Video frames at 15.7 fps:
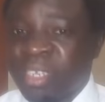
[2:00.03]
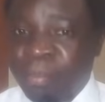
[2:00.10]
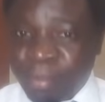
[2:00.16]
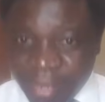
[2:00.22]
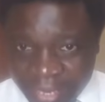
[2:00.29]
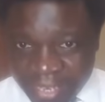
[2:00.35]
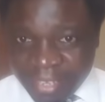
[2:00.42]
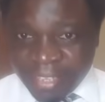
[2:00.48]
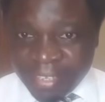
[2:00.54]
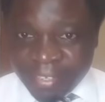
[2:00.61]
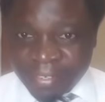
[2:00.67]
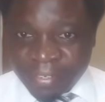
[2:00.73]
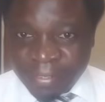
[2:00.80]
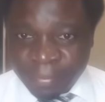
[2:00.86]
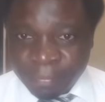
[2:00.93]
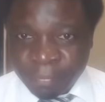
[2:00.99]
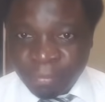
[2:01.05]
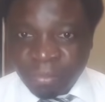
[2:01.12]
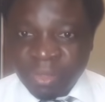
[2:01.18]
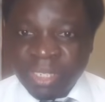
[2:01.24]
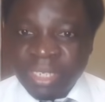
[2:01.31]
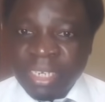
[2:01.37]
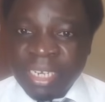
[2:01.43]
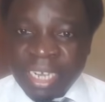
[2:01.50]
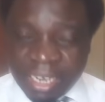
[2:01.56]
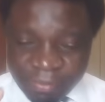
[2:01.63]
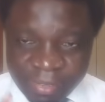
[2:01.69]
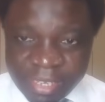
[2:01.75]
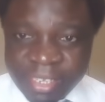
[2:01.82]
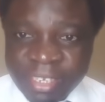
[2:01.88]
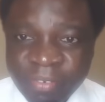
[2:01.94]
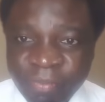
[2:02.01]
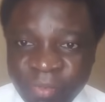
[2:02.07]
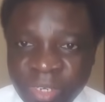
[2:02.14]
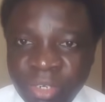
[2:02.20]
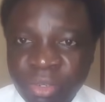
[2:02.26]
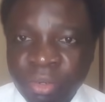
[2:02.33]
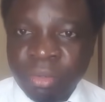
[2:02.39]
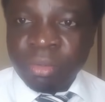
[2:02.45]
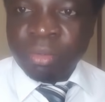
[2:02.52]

explain this after this video.